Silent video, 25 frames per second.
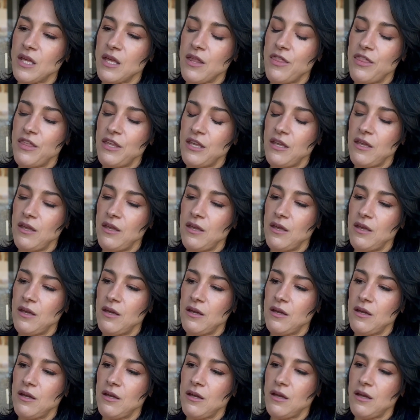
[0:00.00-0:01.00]
the
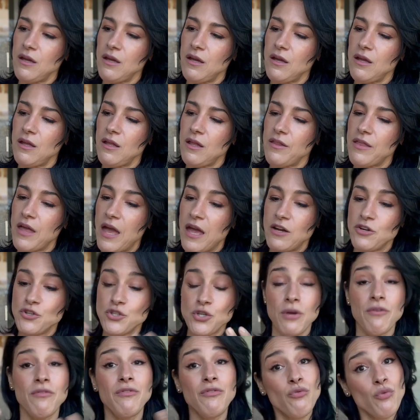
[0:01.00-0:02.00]
energy
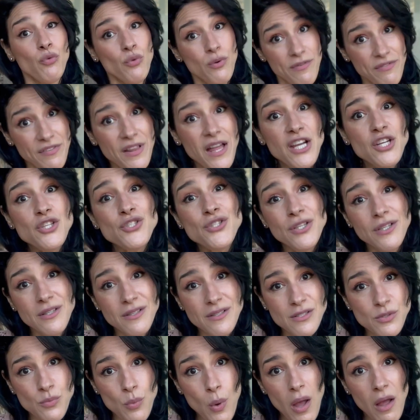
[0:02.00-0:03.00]
of reflection
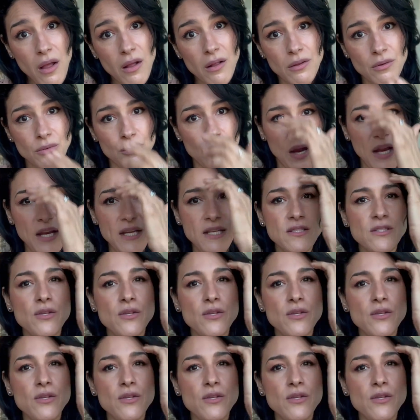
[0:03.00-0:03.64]
as well, right?